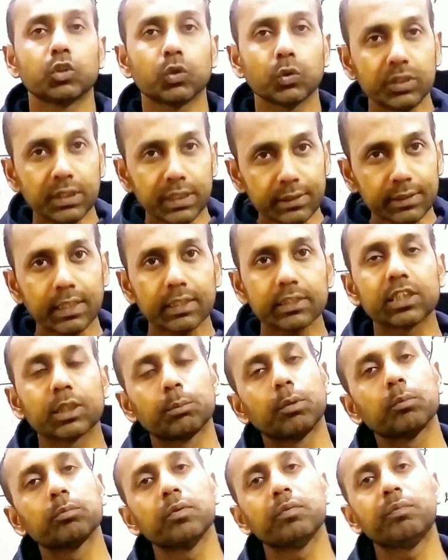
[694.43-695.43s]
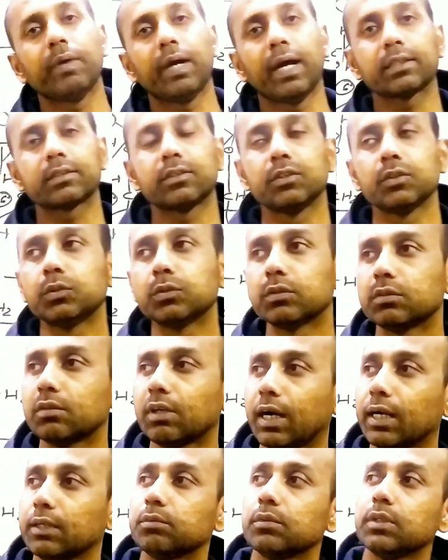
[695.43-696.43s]
So these are some of the facts
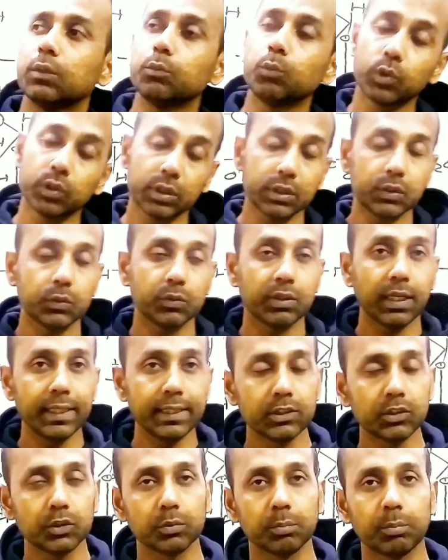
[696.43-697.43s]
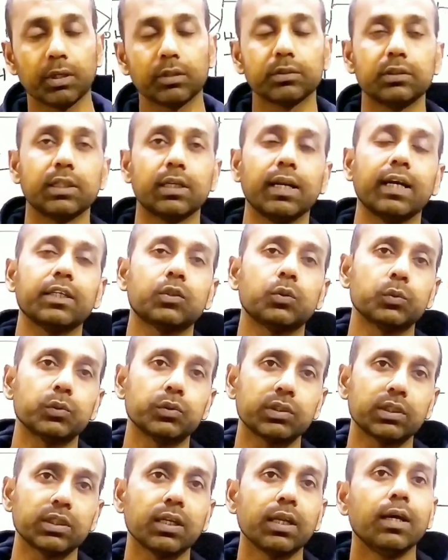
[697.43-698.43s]
I wanted to relate to you about the
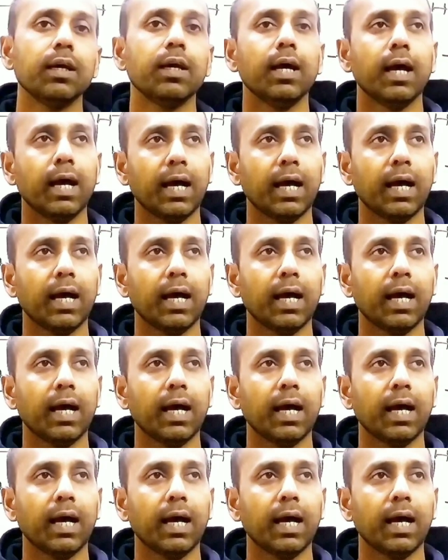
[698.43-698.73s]
glycogen,